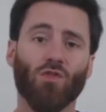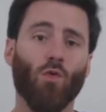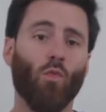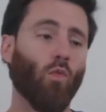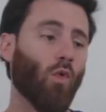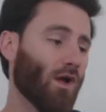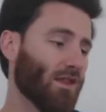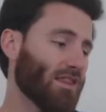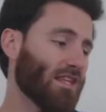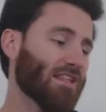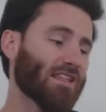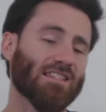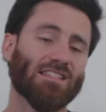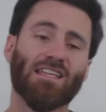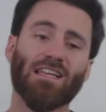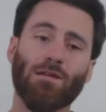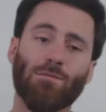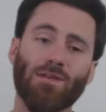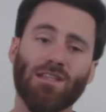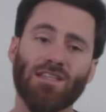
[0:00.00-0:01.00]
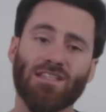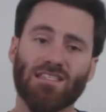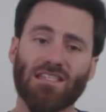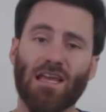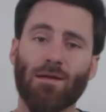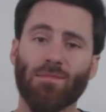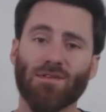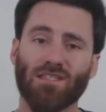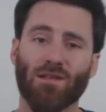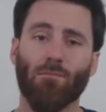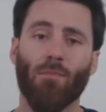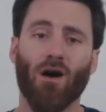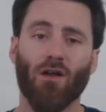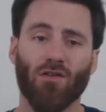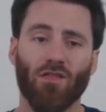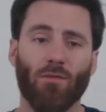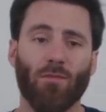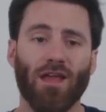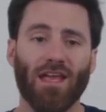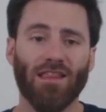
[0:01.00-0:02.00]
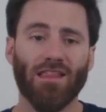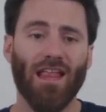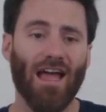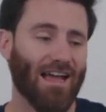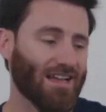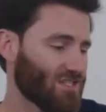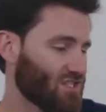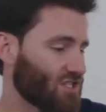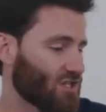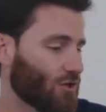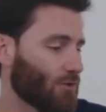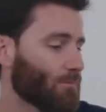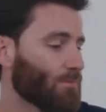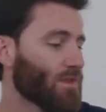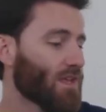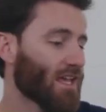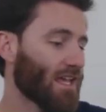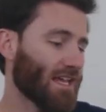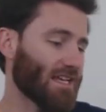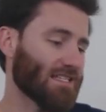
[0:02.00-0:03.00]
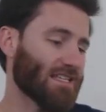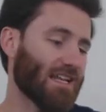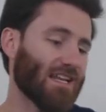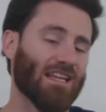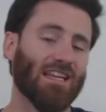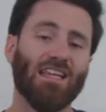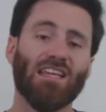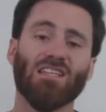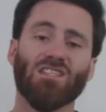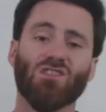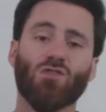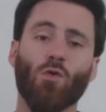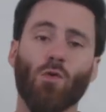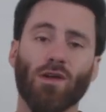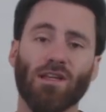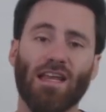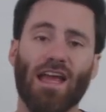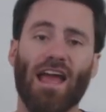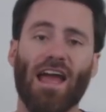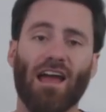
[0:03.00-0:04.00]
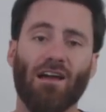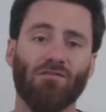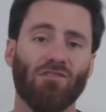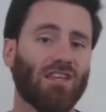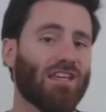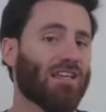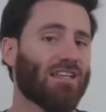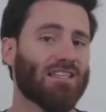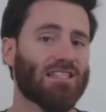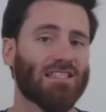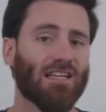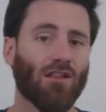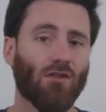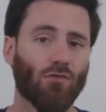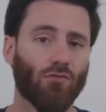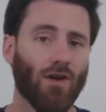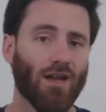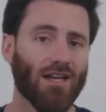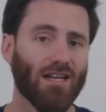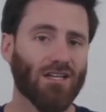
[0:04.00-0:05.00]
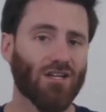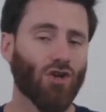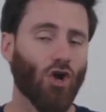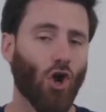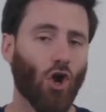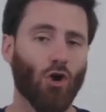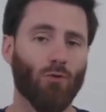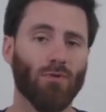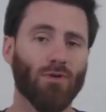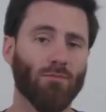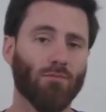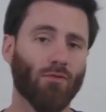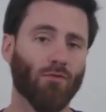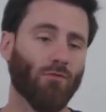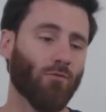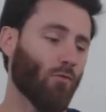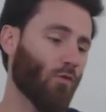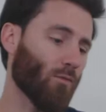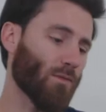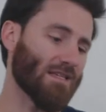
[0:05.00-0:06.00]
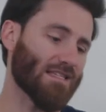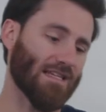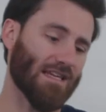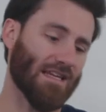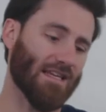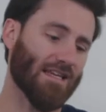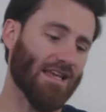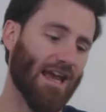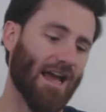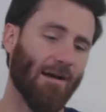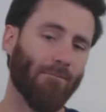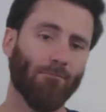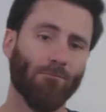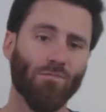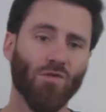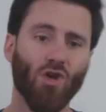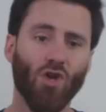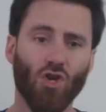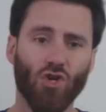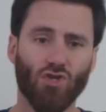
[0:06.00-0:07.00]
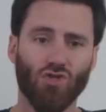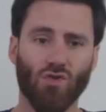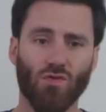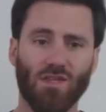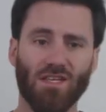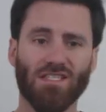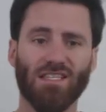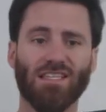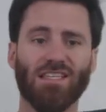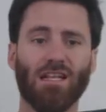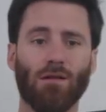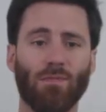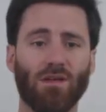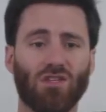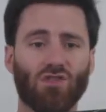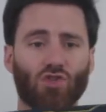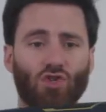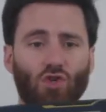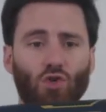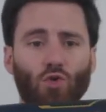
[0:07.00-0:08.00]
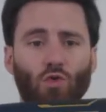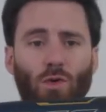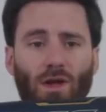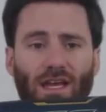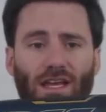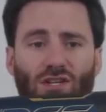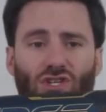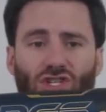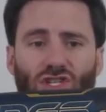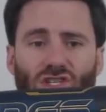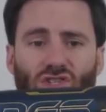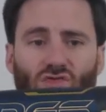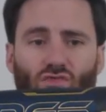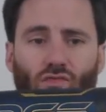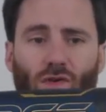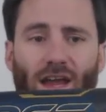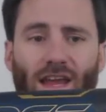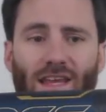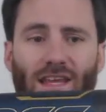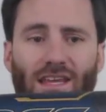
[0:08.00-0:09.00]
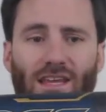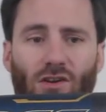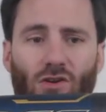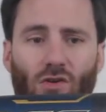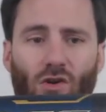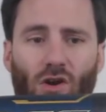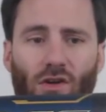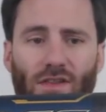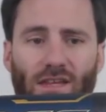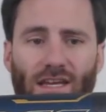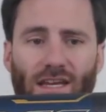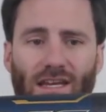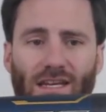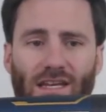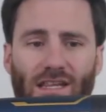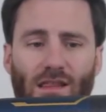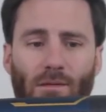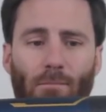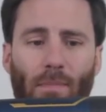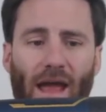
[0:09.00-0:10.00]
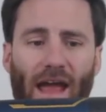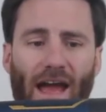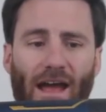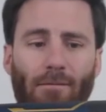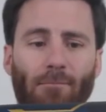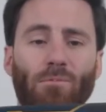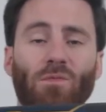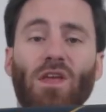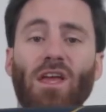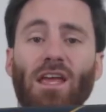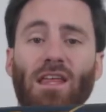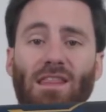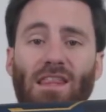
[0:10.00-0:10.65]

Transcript: The one thing that's going to be the same as the model that we had last year is that it is going to have the accelerated carbon performance end cap. So this is going to be two inches right here on the end of the bat